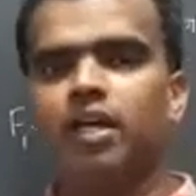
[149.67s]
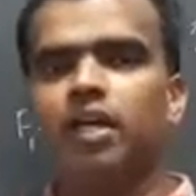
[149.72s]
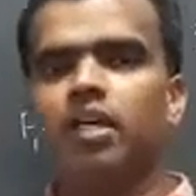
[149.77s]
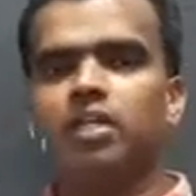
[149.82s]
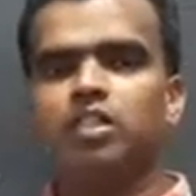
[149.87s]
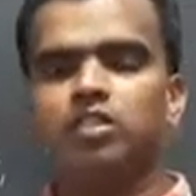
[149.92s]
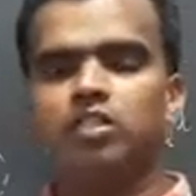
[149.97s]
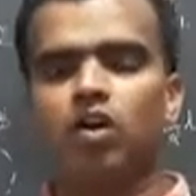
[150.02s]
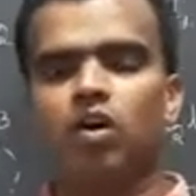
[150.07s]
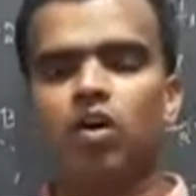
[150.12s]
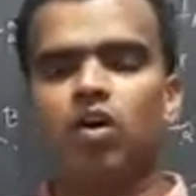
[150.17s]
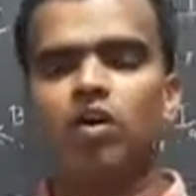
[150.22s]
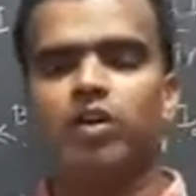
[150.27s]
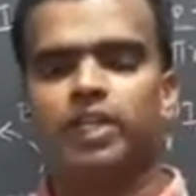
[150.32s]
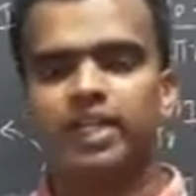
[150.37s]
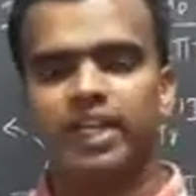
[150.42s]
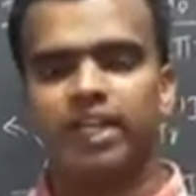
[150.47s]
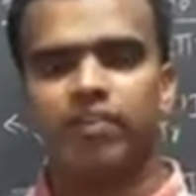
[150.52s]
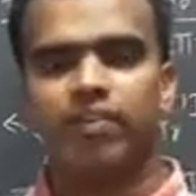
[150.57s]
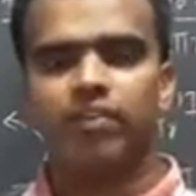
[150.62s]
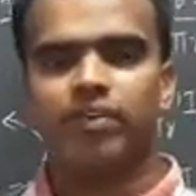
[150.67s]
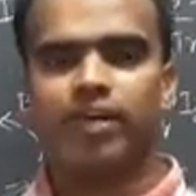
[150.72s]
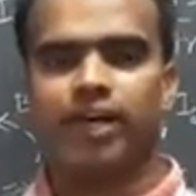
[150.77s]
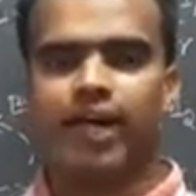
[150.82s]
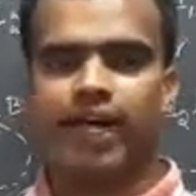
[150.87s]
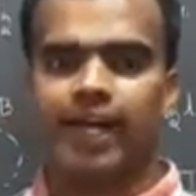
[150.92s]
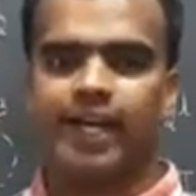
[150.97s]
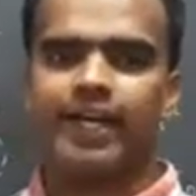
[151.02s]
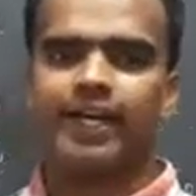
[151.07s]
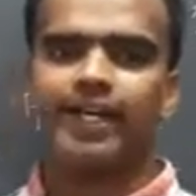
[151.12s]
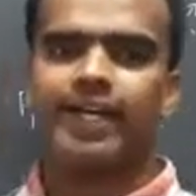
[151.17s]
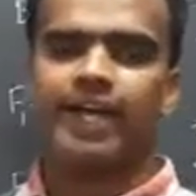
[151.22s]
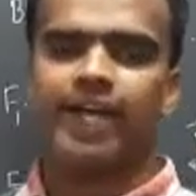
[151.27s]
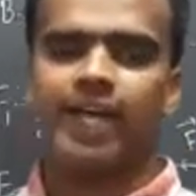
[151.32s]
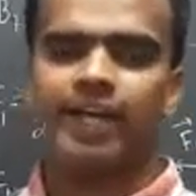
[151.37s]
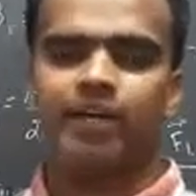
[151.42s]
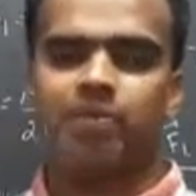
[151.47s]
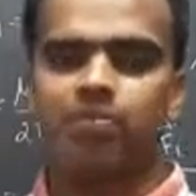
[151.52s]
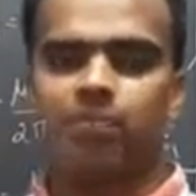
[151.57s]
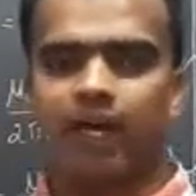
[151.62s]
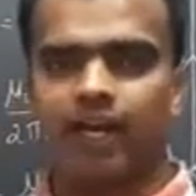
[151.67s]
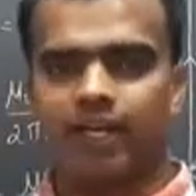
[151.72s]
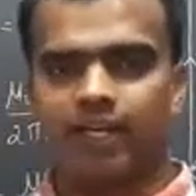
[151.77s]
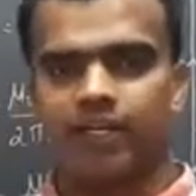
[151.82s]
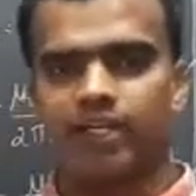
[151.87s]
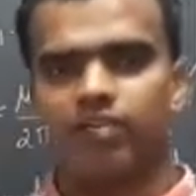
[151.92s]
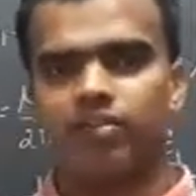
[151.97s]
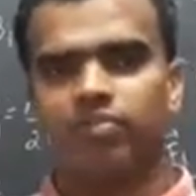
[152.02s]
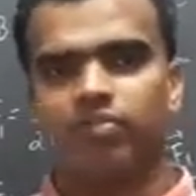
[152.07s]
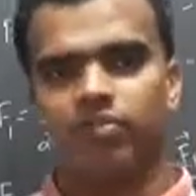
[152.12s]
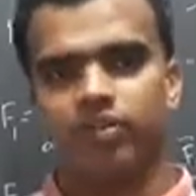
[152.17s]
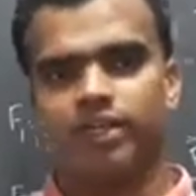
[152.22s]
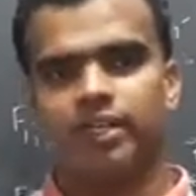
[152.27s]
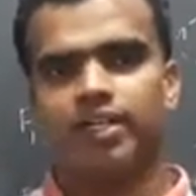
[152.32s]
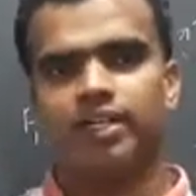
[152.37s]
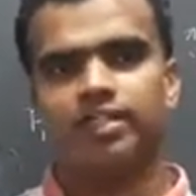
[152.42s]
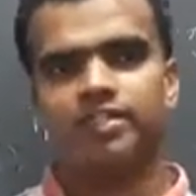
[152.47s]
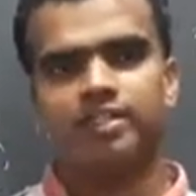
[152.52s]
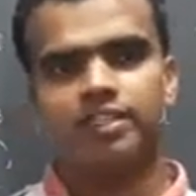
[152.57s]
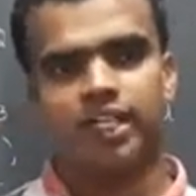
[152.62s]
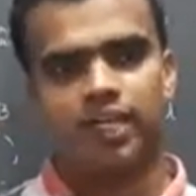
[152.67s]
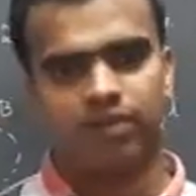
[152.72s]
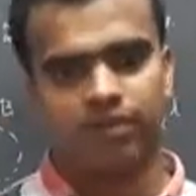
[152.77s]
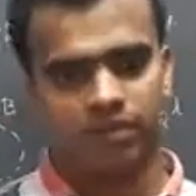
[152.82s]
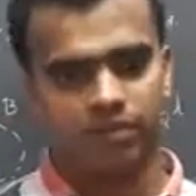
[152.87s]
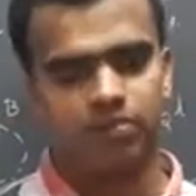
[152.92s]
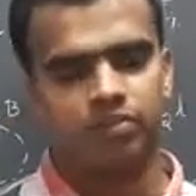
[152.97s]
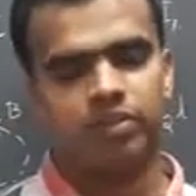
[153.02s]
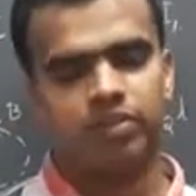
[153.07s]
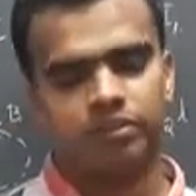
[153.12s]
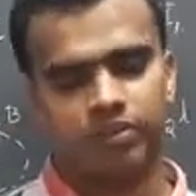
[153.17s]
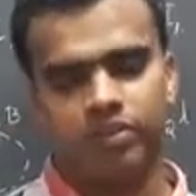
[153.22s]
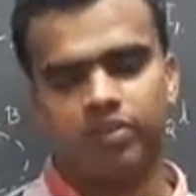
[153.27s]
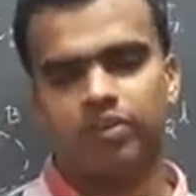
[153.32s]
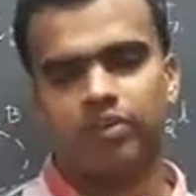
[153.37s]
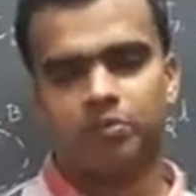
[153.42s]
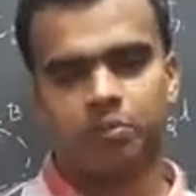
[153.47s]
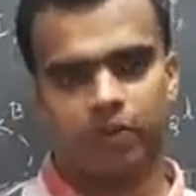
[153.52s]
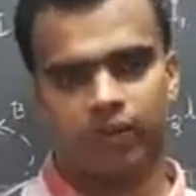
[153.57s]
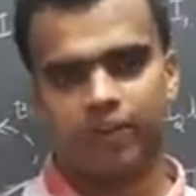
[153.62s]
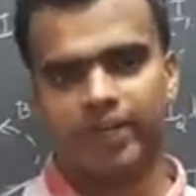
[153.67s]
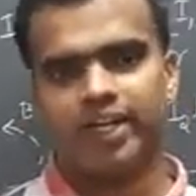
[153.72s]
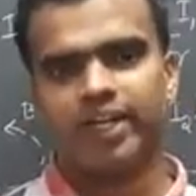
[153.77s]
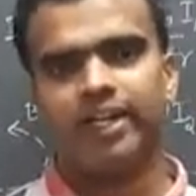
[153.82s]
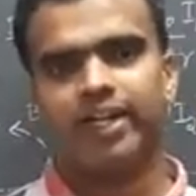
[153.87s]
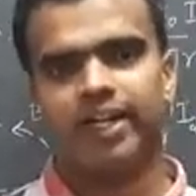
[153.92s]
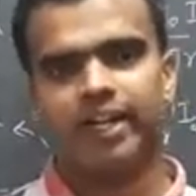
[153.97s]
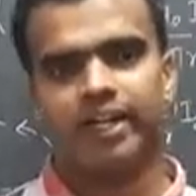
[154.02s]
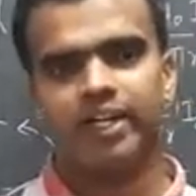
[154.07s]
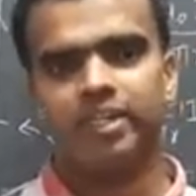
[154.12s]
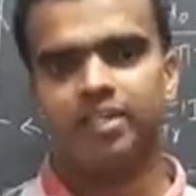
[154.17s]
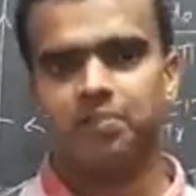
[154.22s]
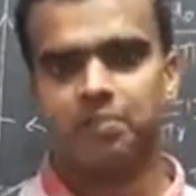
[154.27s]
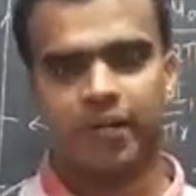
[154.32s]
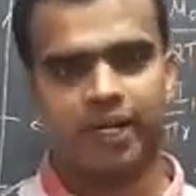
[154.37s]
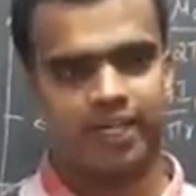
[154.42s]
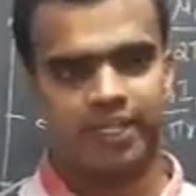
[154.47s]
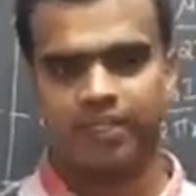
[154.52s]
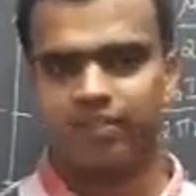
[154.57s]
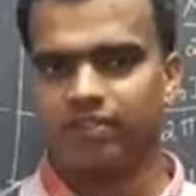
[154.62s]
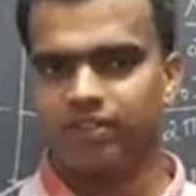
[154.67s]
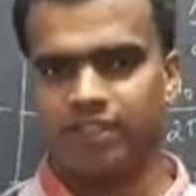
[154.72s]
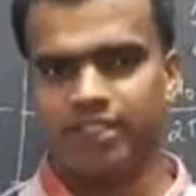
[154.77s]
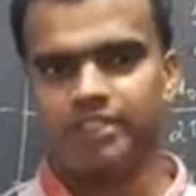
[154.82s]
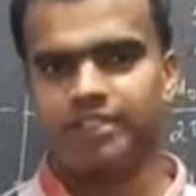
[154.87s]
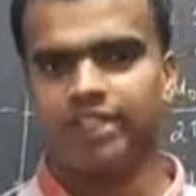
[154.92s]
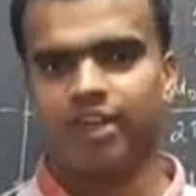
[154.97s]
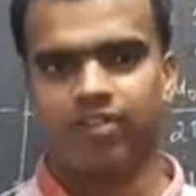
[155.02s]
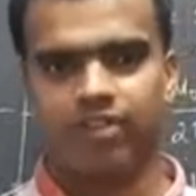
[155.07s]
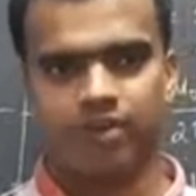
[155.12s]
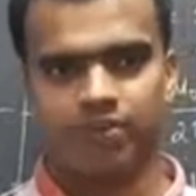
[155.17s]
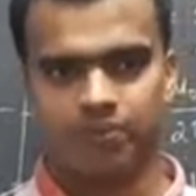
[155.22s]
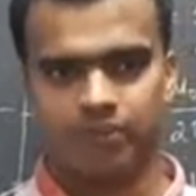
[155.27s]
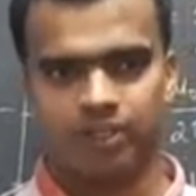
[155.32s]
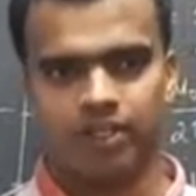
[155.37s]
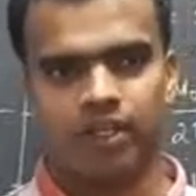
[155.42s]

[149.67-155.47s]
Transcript: So if current and magnetic field is developed, providing current, magnetic field is developed.